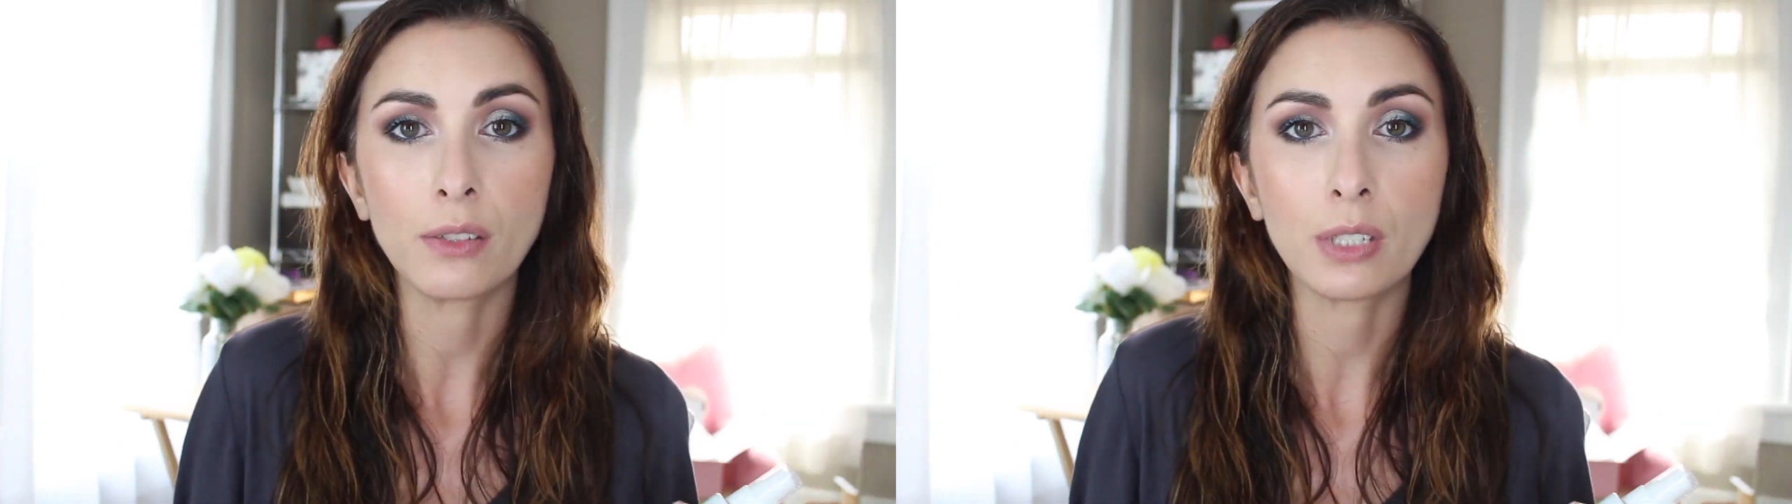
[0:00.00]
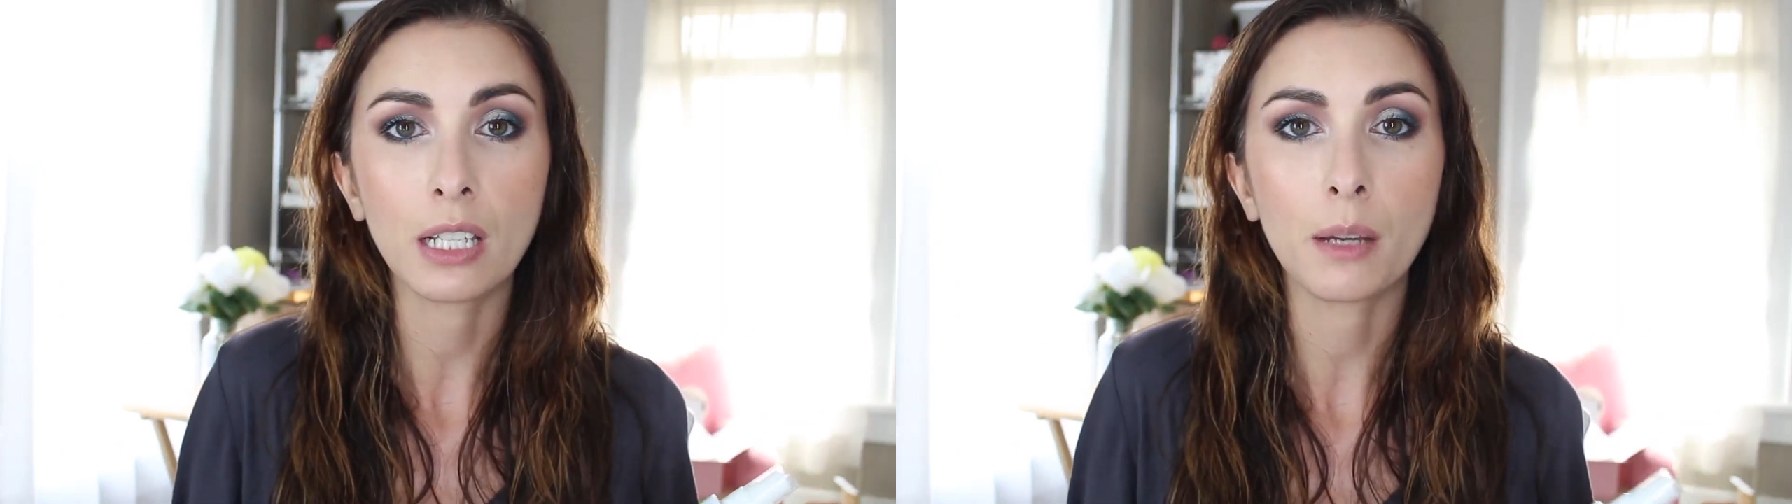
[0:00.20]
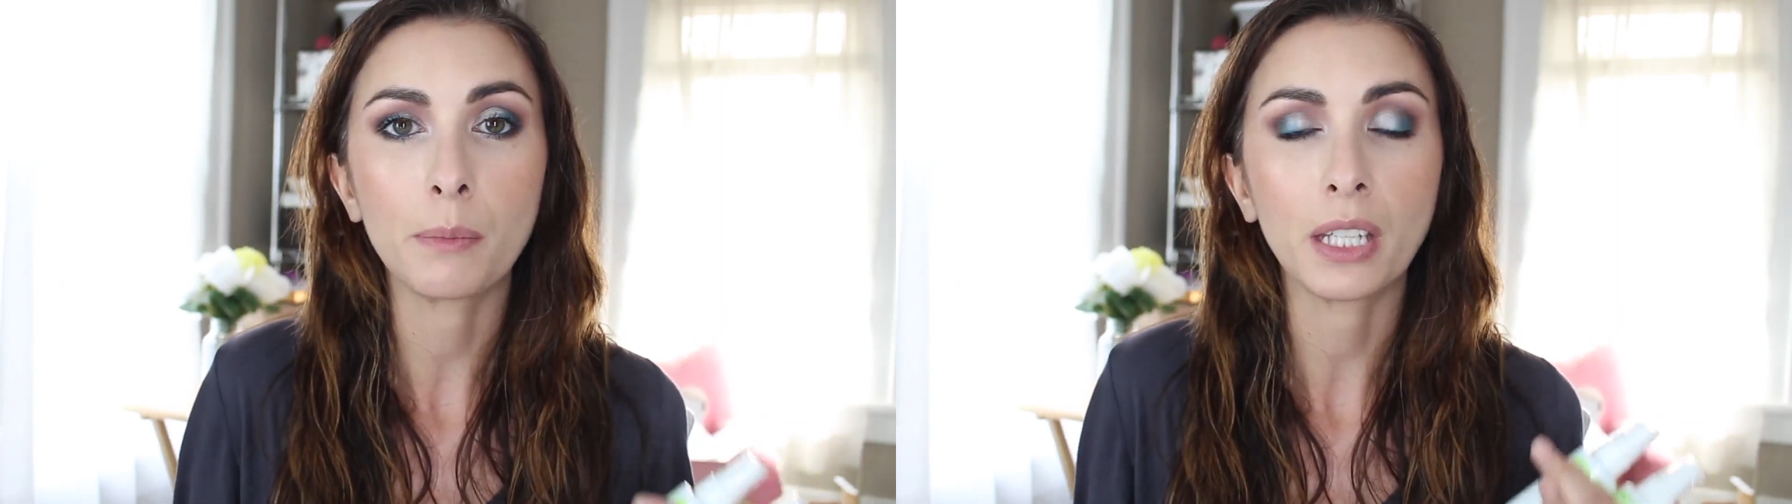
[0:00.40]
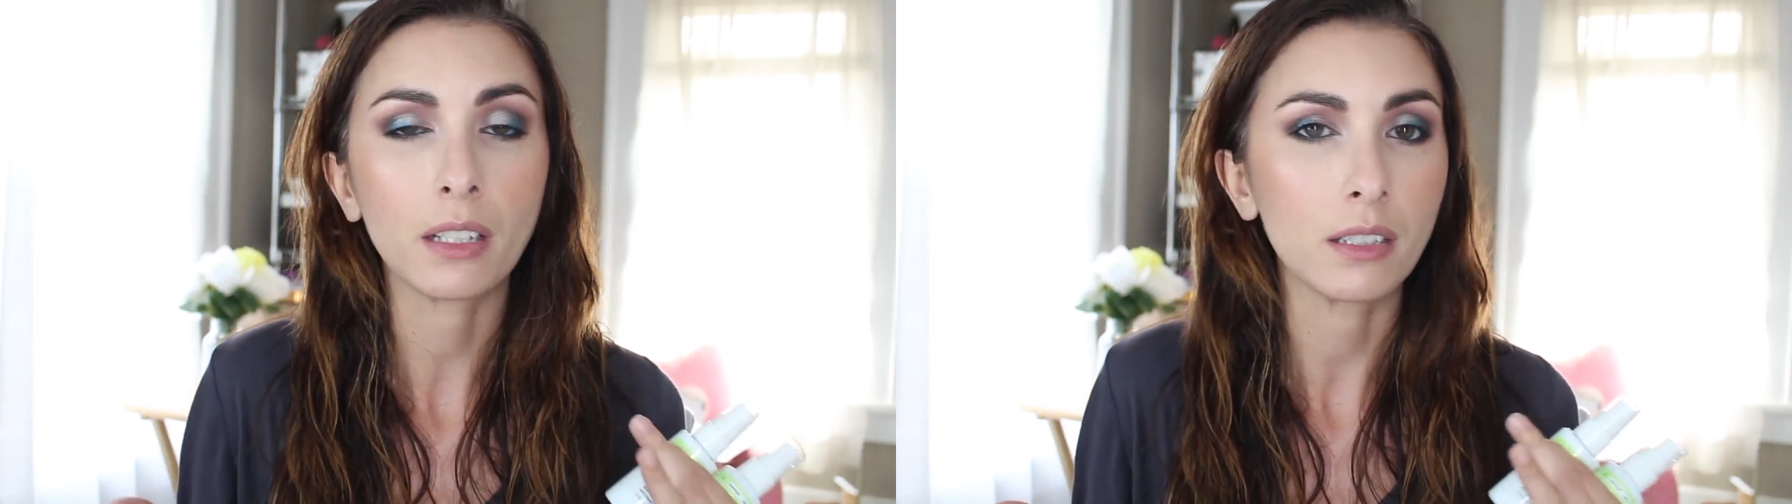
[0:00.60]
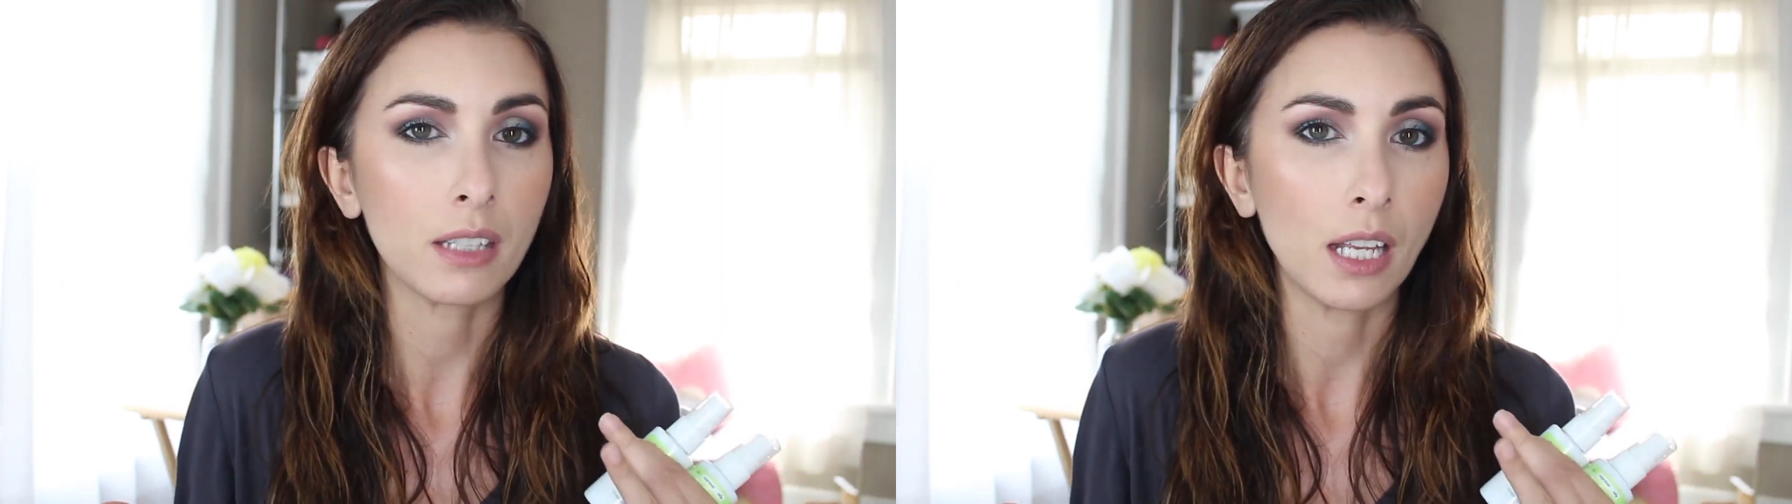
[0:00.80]
using them
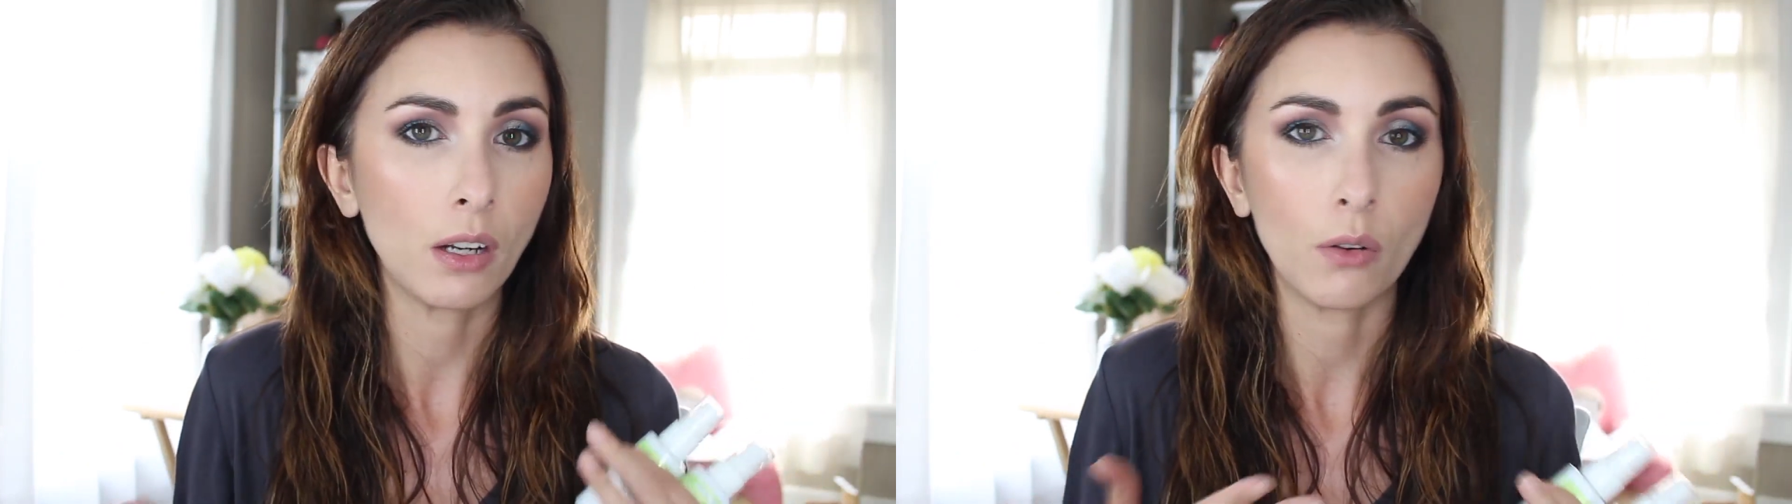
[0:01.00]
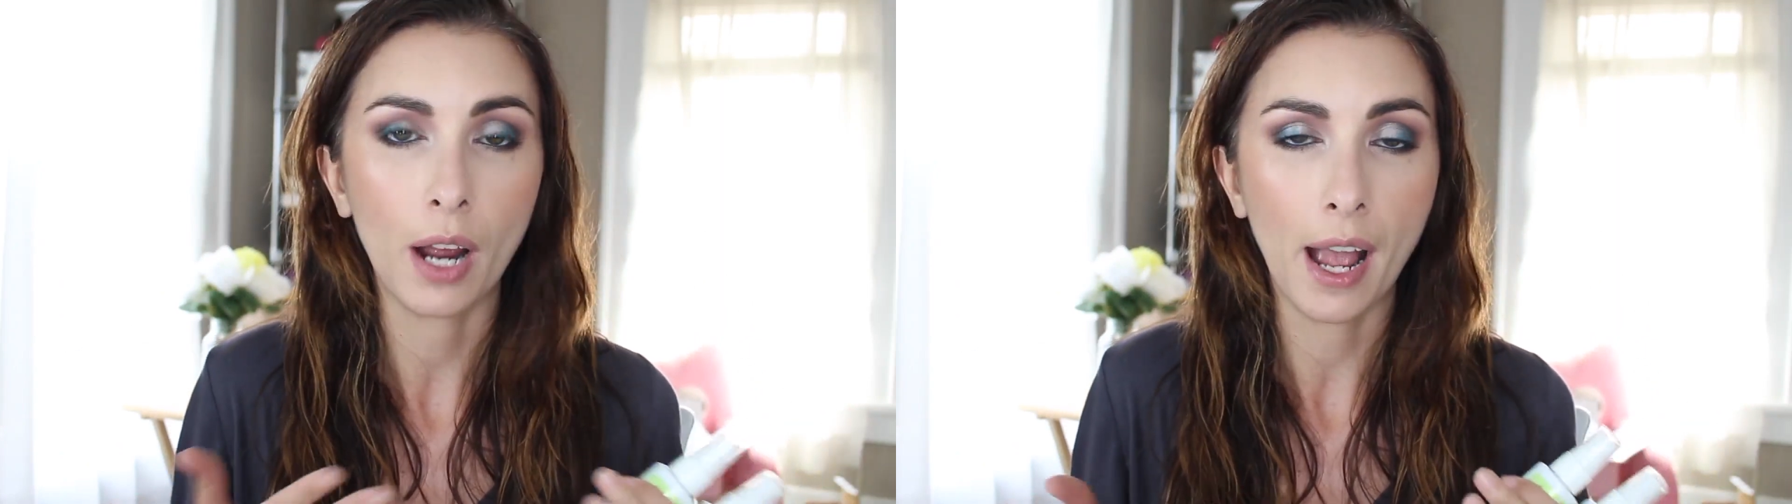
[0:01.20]
because they don't